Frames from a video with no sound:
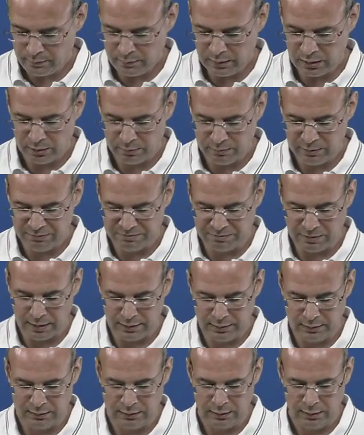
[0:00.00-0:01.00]
we
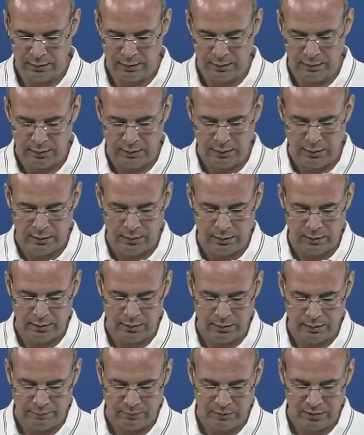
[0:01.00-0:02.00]
find
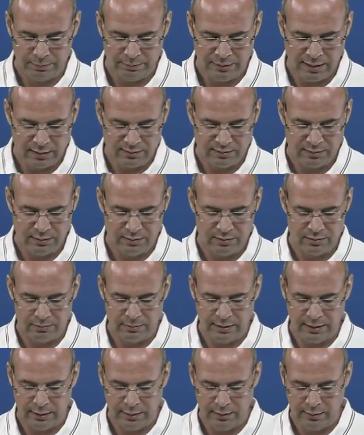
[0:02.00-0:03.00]
a passage
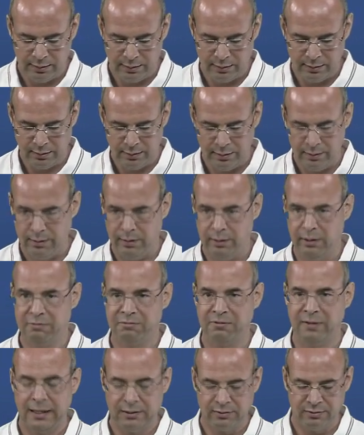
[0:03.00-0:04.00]
where a
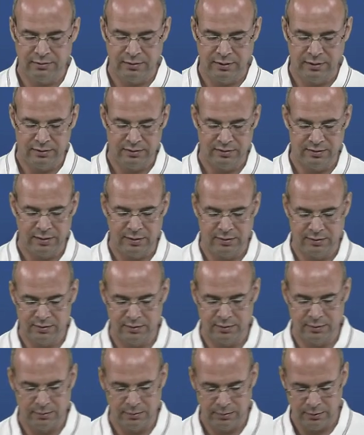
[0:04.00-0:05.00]
flatterer says
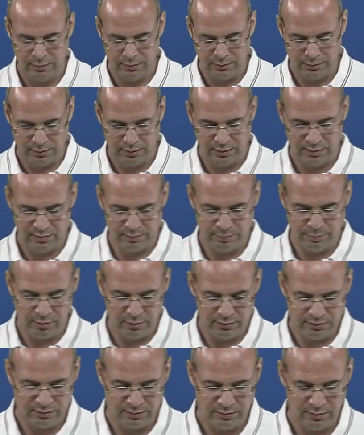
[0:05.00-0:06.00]
to his
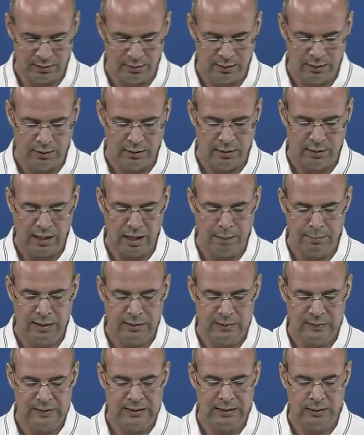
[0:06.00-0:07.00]
boss,
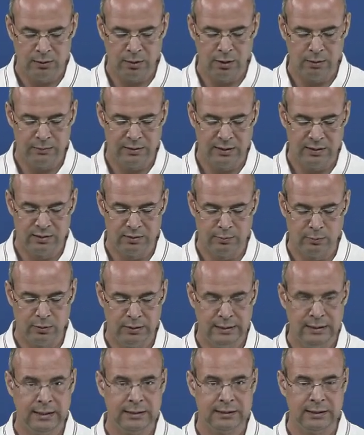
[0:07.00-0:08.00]
amantet omnes
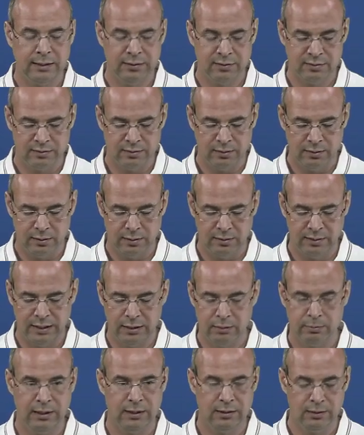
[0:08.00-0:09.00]
mulieres,
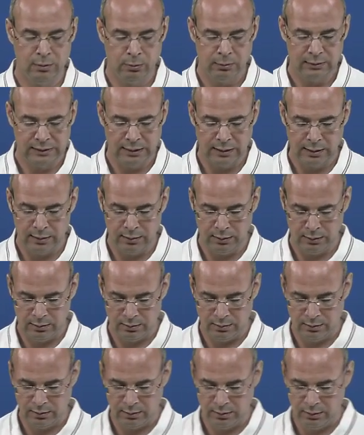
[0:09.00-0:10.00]
neque injuria,
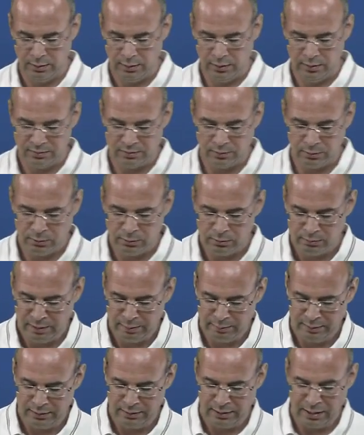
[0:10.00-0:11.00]
so all
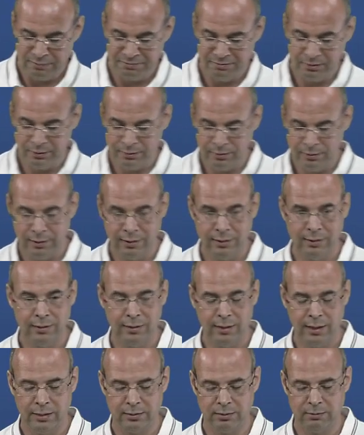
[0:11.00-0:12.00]
women love you,
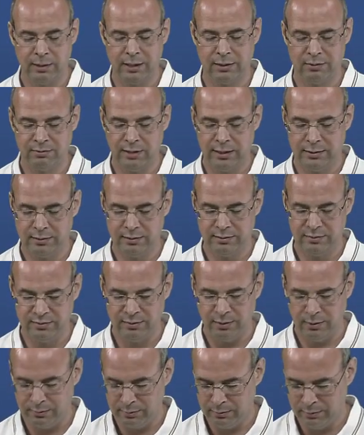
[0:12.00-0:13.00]
and quite rightly
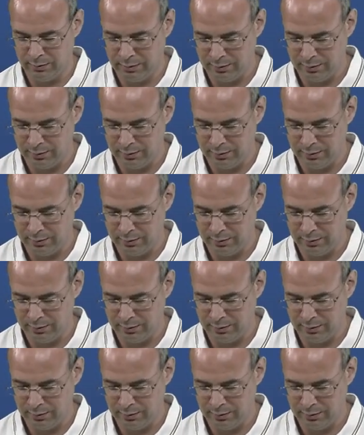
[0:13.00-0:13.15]
so.